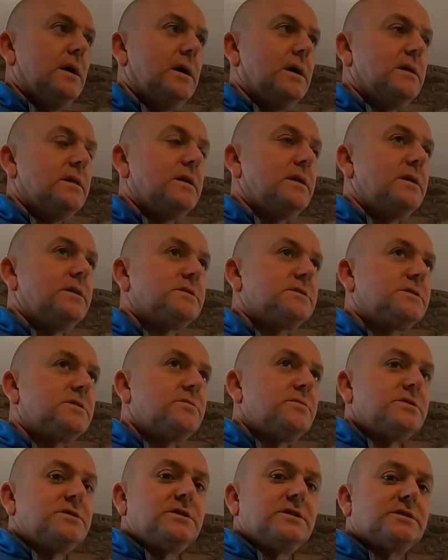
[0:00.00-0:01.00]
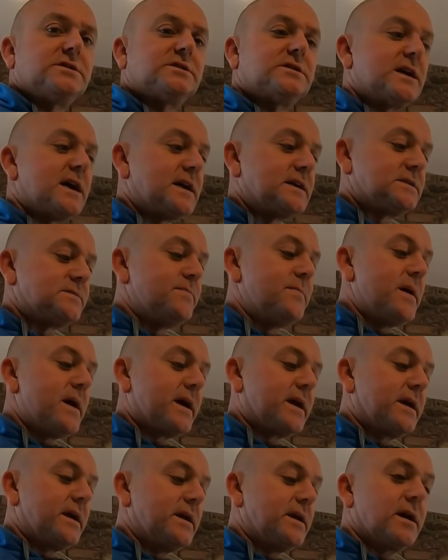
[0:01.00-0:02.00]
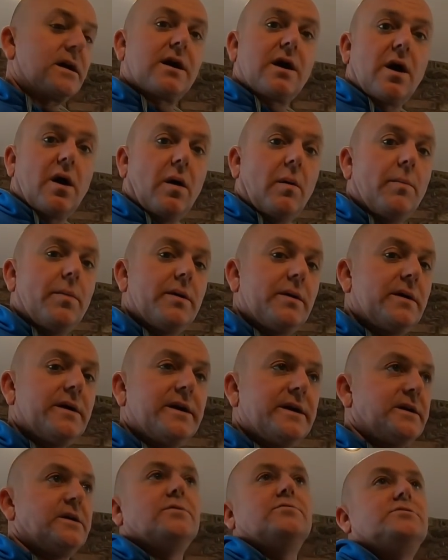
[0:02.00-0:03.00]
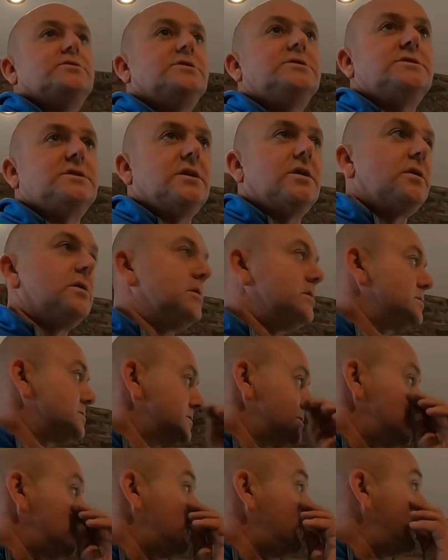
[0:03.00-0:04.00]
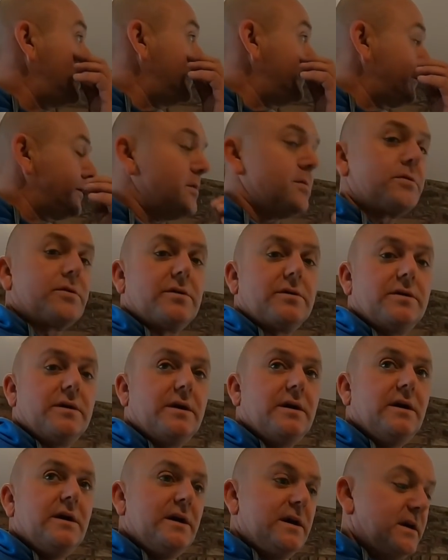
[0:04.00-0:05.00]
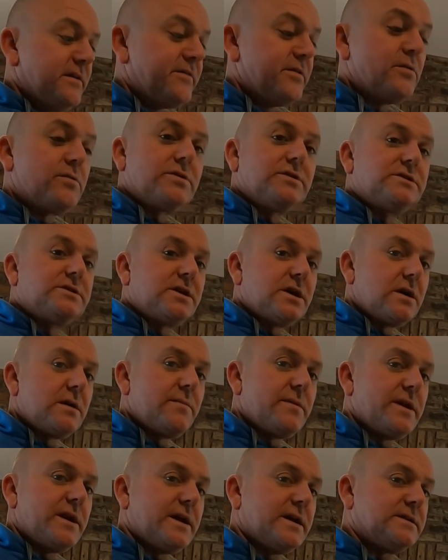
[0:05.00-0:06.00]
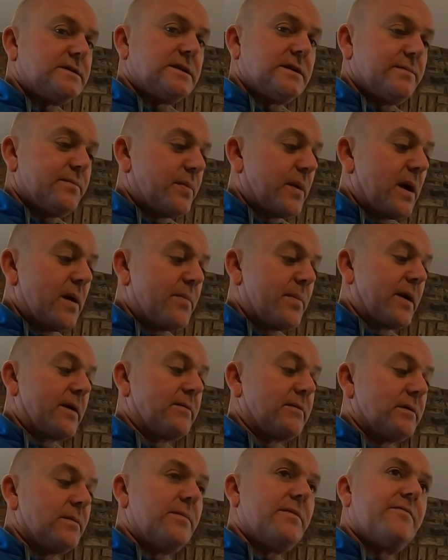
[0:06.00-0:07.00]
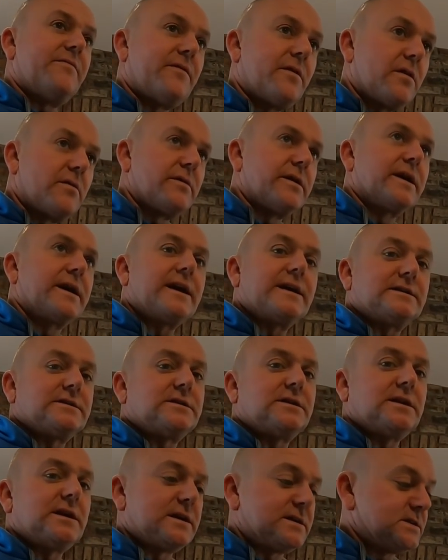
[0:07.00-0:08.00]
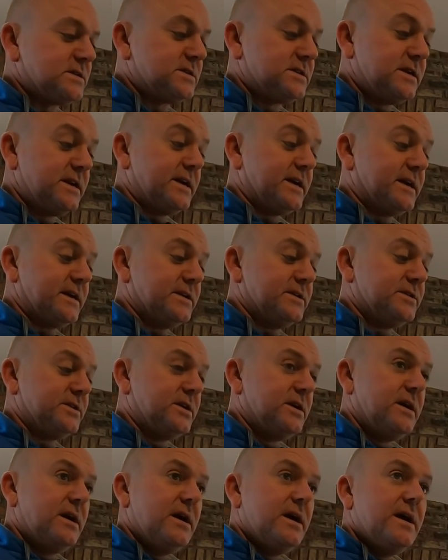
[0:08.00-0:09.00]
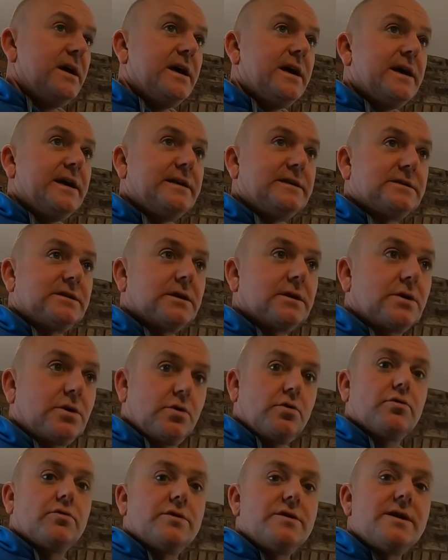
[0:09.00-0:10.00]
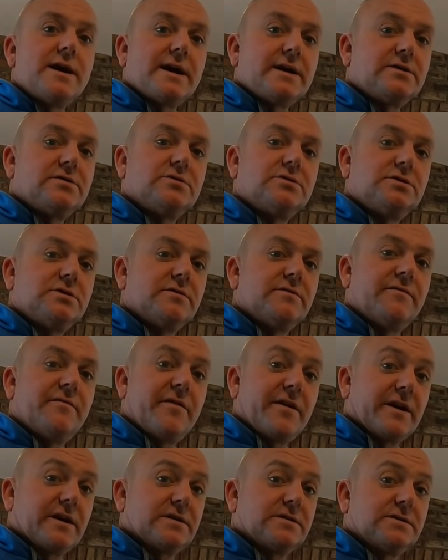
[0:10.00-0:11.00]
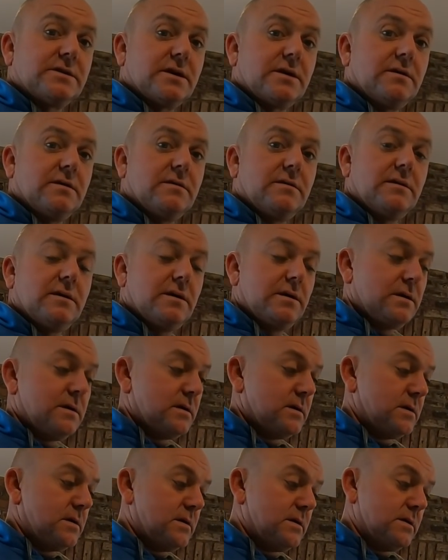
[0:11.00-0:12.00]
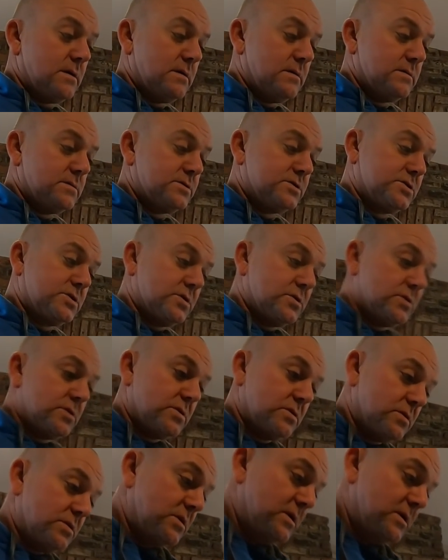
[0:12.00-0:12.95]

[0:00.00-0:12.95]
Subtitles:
and then as soon as it starts making a cob, it uses it all. So, but if you can terminate it apparently before it gets to that stage, it's a good nitrogen fixer. So,